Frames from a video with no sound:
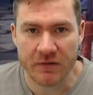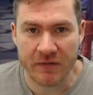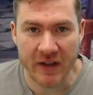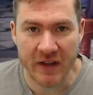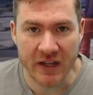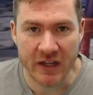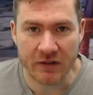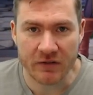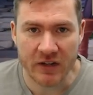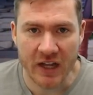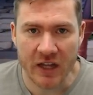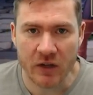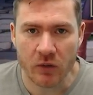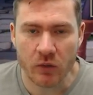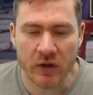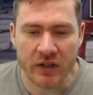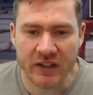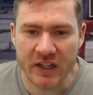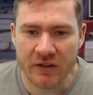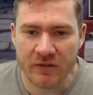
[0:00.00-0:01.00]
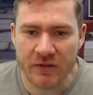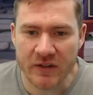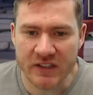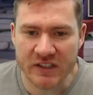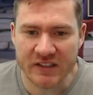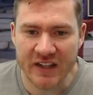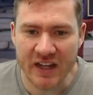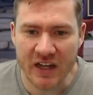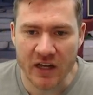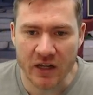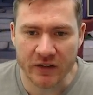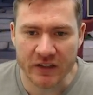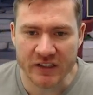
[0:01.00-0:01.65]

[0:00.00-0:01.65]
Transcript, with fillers: fan of an A1 defense down.